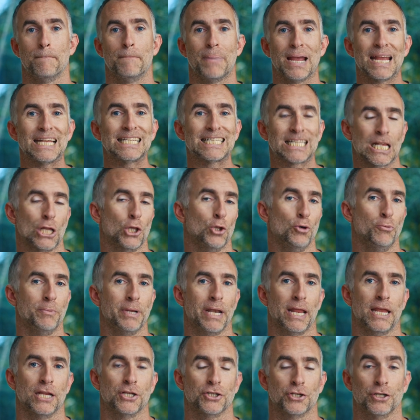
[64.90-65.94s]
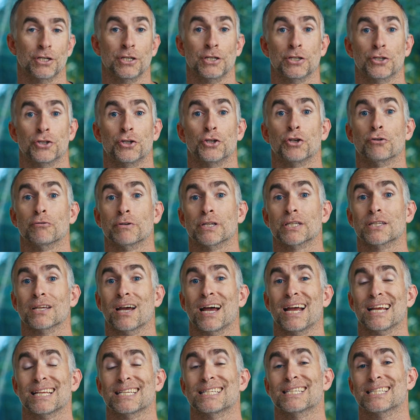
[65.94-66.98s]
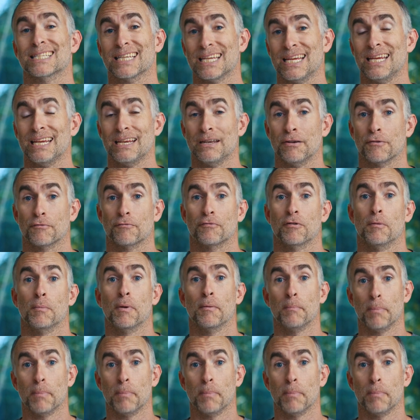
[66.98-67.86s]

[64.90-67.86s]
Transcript: base illumination to your entire scene from